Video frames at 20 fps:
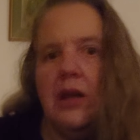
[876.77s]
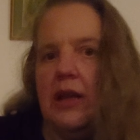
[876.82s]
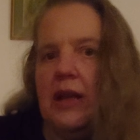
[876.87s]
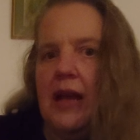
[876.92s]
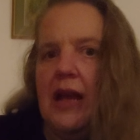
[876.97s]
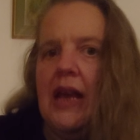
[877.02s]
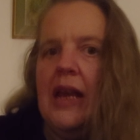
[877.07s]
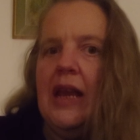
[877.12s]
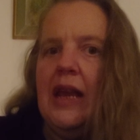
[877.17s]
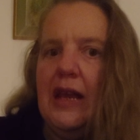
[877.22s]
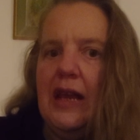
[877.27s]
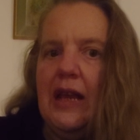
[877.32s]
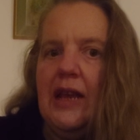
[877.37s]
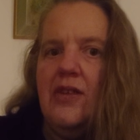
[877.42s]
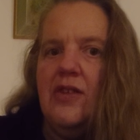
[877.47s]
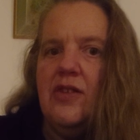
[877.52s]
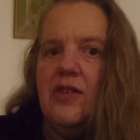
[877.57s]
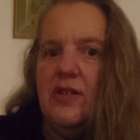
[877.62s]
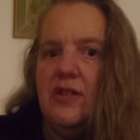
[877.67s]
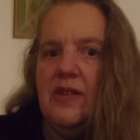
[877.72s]
Getting
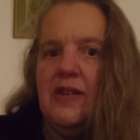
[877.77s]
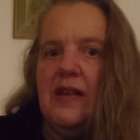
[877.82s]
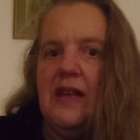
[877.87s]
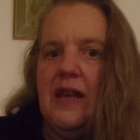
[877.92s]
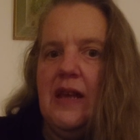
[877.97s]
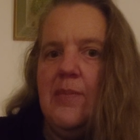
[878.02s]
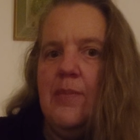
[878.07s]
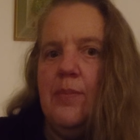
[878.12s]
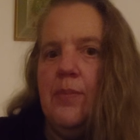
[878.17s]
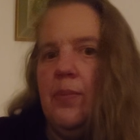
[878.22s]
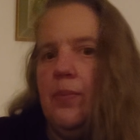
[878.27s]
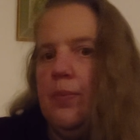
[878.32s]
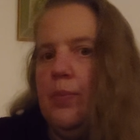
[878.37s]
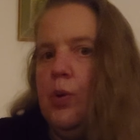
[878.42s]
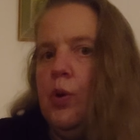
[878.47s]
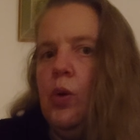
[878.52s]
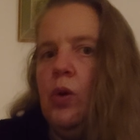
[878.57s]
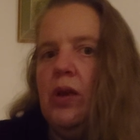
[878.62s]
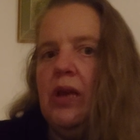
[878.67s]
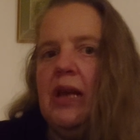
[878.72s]
into deep,
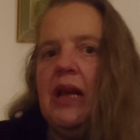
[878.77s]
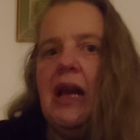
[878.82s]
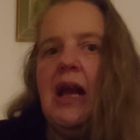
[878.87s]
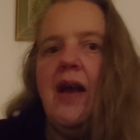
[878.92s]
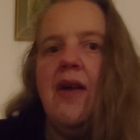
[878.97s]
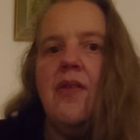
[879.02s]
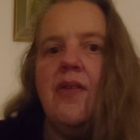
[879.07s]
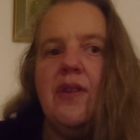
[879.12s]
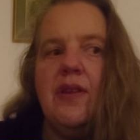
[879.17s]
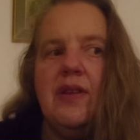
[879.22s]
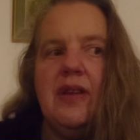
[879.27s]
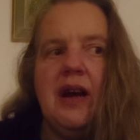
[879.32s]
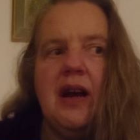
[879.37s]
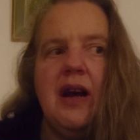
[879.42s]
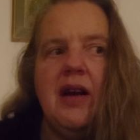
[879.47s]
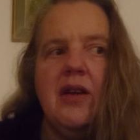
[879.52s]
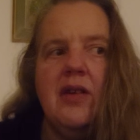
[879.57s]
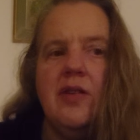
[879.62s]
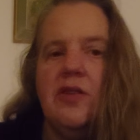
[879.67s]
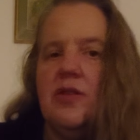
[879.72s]
pulling out the
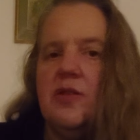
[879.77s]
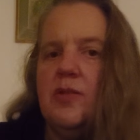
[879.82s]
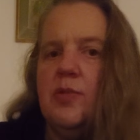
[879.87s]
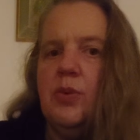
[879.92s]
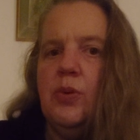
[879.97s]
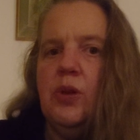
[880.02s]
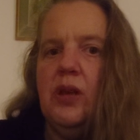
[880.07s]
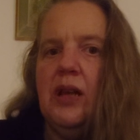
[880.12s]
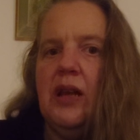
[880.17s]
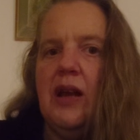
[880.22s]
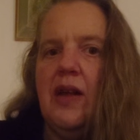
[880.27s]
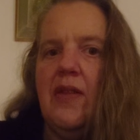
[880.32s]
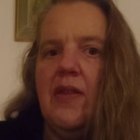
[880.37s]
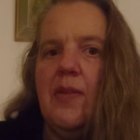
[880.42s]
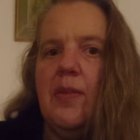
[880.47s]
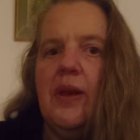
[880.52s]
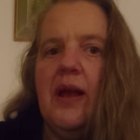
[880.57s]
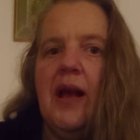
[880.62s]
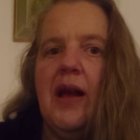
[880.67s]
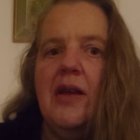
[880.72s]
darkness, pulling out the
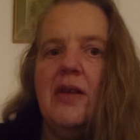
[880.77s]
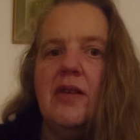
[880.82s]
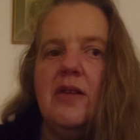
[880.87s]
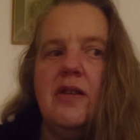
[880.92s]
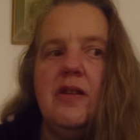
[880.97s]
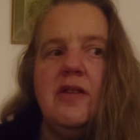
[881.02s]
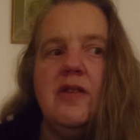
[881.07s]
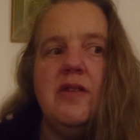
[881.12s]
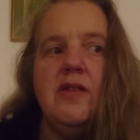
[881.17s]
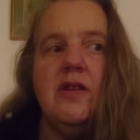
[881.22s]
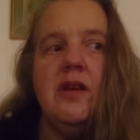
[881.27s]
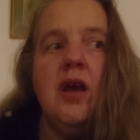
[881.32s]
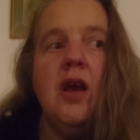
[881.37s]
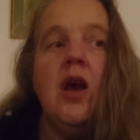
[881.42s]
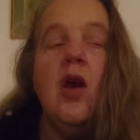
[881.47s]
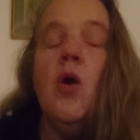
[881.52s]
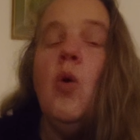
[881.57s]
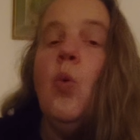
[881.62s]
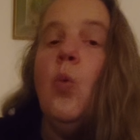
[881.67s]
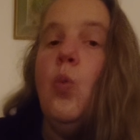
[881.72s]
blackness,
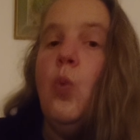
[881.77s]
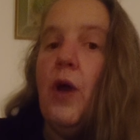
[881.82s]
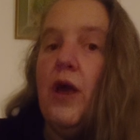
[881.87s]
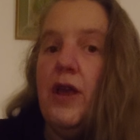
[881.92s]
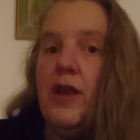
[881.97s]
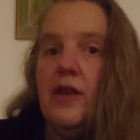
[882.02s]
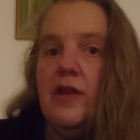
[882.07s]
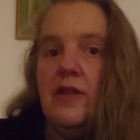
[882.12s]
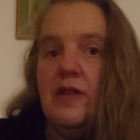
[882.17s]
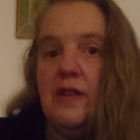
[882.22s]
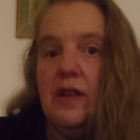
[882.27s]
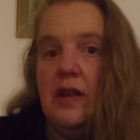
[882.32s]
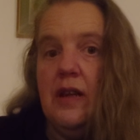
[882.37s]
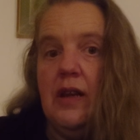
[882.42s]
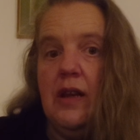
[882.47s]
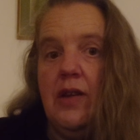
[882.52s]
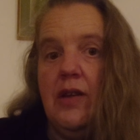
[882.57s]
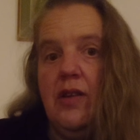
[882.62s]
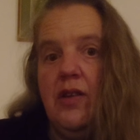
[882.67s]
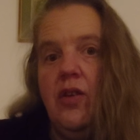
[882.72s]
witnessing
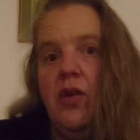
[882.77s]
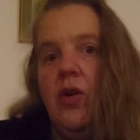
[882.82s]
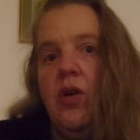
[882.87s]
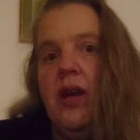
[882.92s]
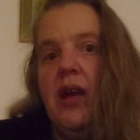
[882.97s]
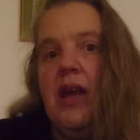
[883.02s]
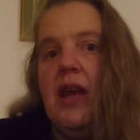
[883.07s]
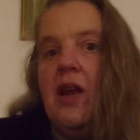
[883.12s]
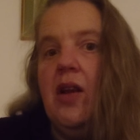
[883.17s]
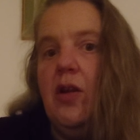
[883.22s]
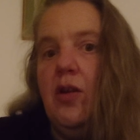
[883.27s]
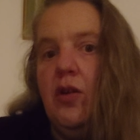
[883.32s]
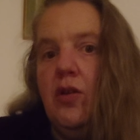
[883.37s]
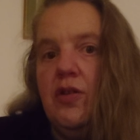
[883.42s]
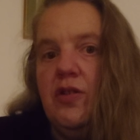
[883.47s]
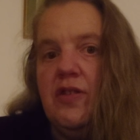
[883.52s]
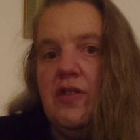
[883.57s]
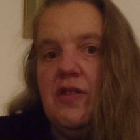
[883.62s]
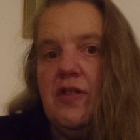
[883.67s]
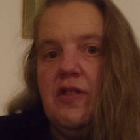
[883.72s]
it, not getting
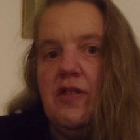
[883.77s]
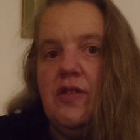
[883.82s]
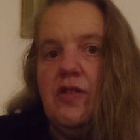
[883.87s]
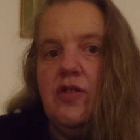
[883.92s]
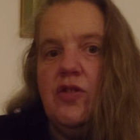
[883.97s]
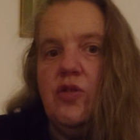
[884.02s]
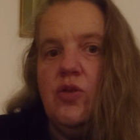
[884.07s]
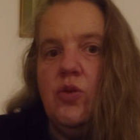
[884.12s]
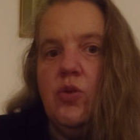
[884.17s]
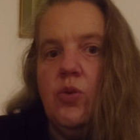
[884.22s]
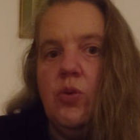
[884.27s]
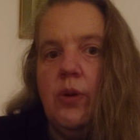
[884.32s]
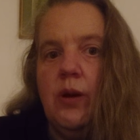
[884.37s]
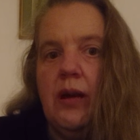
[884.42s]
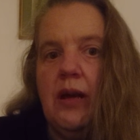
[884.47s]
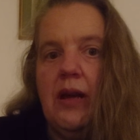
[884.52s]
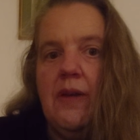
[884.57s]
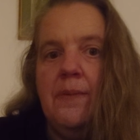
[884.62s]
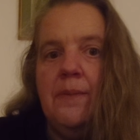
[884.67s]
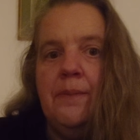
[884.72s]
lost in the
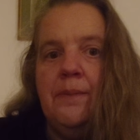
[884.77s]
story,